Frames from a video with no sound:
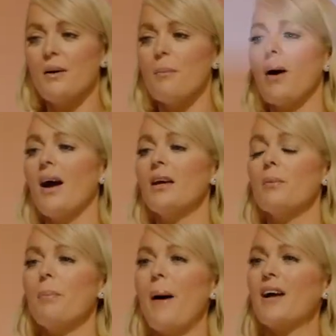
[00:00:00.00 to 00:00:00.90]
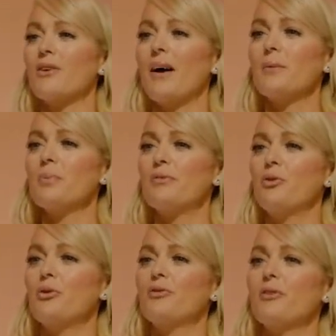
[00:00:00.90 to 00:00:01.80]
My background
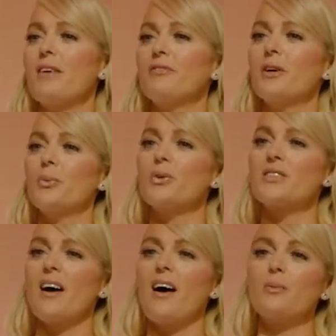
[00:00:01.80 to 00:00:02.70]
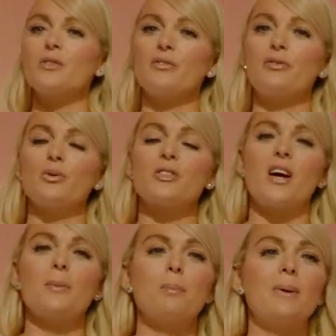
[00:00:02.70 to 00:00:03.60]
before Forever was that I was a full-time